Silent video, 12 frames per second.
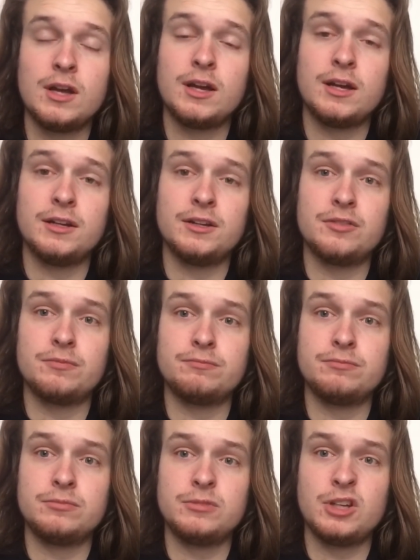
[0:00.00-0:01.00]
And
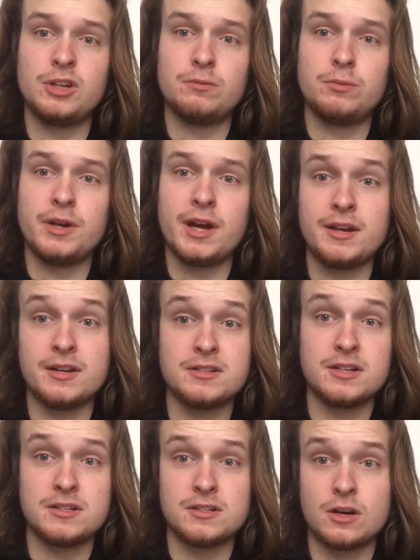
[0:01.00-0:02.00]
you know, we end the
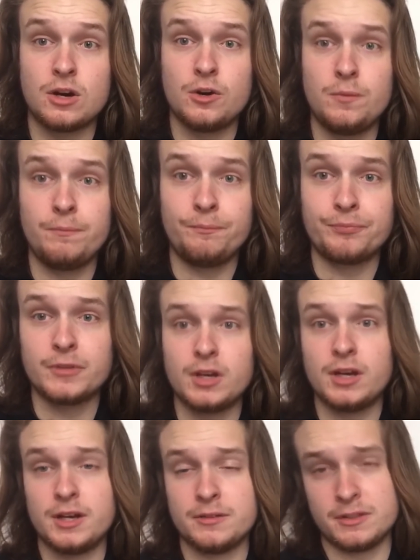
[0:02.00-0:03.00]
season at home.
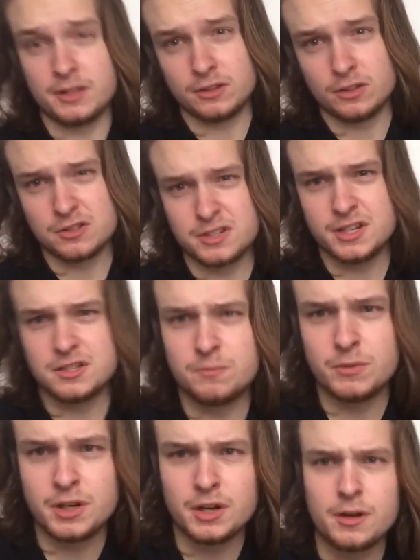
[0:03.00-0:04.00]
Didn't last
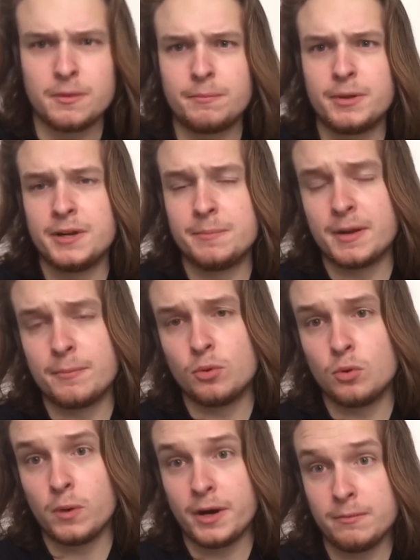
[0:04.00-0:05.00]
season. We played Blackpool
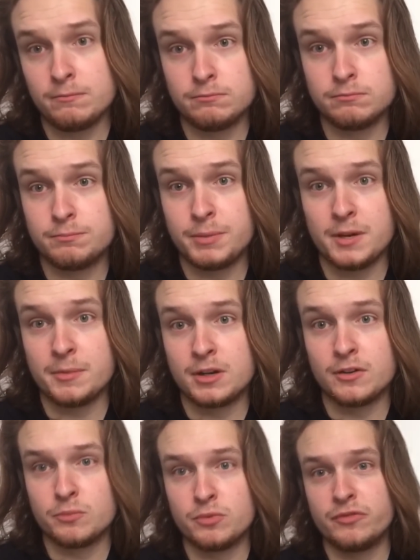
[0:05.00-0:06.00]
away, beat them in
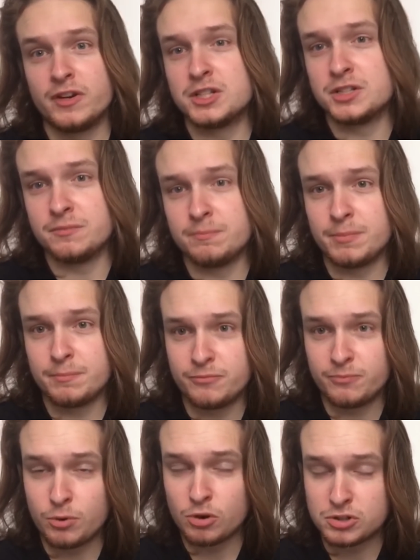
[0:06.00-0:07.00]
comfortable fashion.
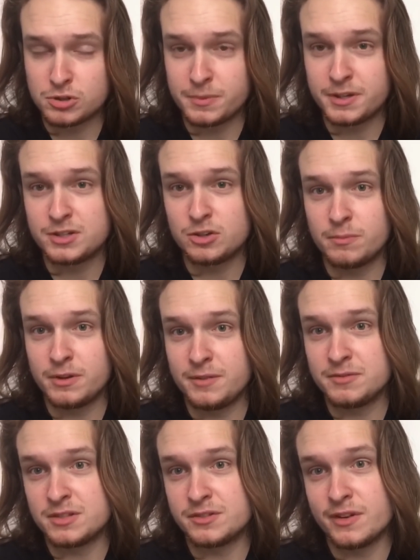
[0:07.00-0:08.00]
Possibly Tom
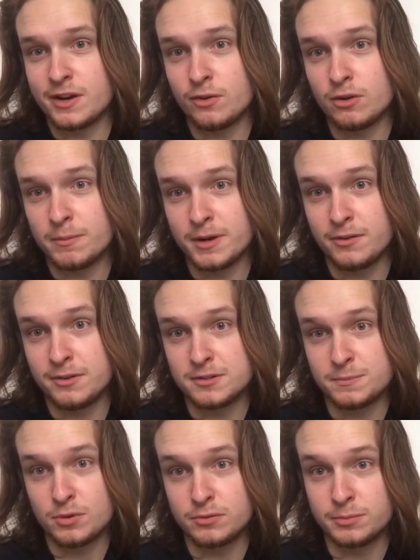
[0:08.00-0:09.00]
Eaves' farewell appearance,
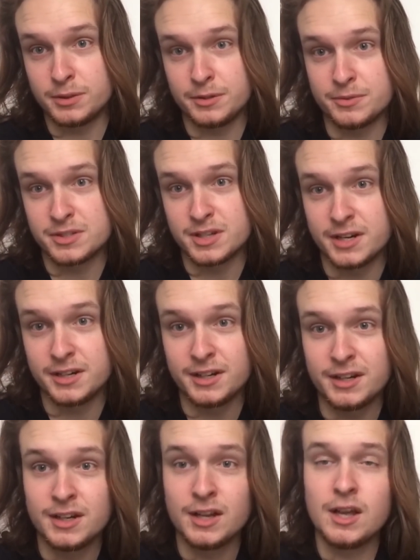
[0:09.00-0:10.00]
probably was saying
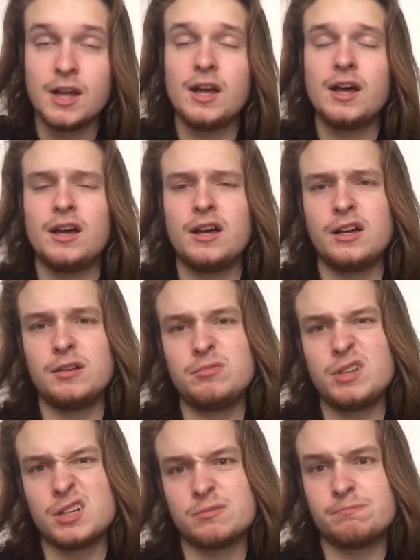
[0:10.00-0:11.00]
that.
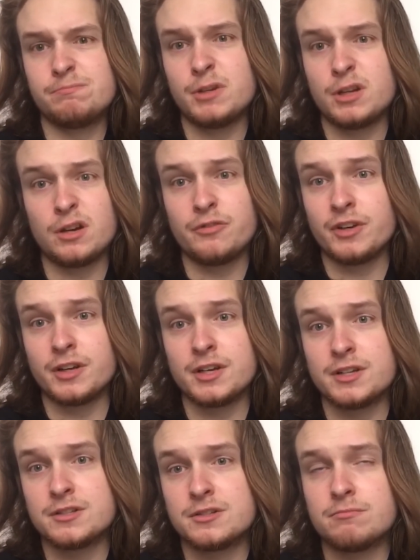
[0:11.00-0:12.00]
Yeah, but I think
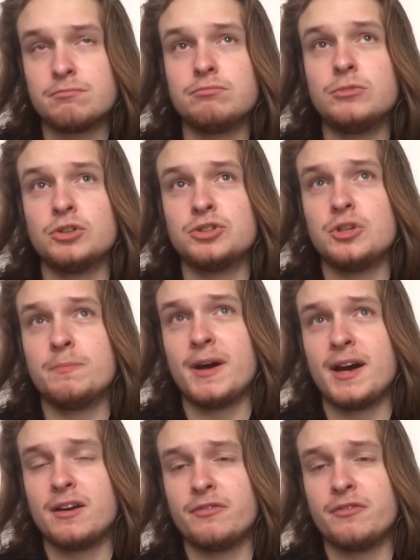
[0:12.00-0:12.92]
it's not too bad.